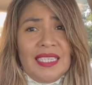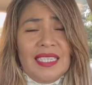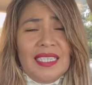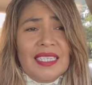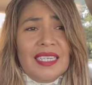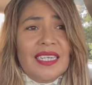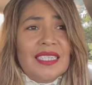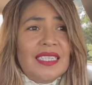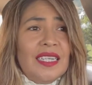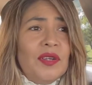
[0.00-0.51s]

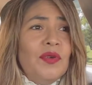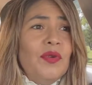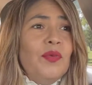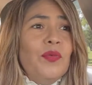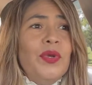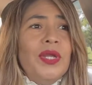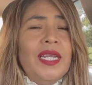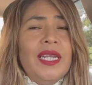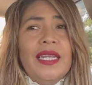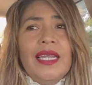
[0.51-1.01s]
because I don't
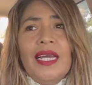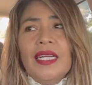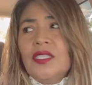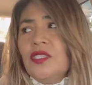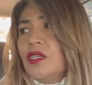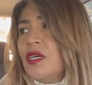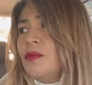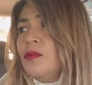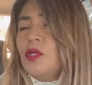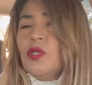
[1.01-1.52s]
really like to
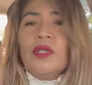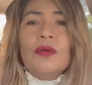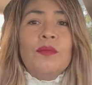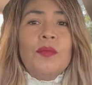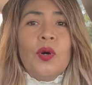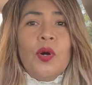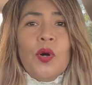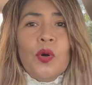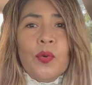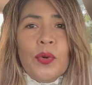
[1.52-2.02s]
come to the
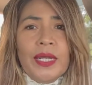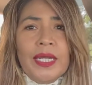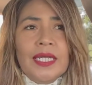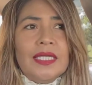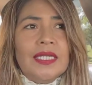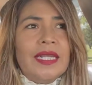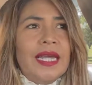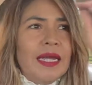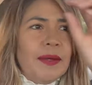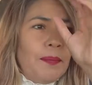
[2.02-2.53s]
mall when
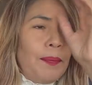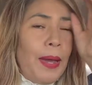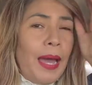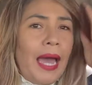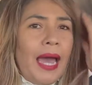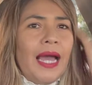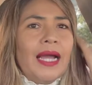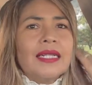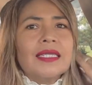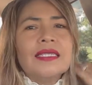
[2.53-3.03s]
it's like
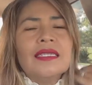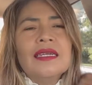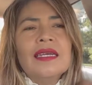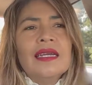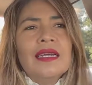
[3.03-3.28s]
packed.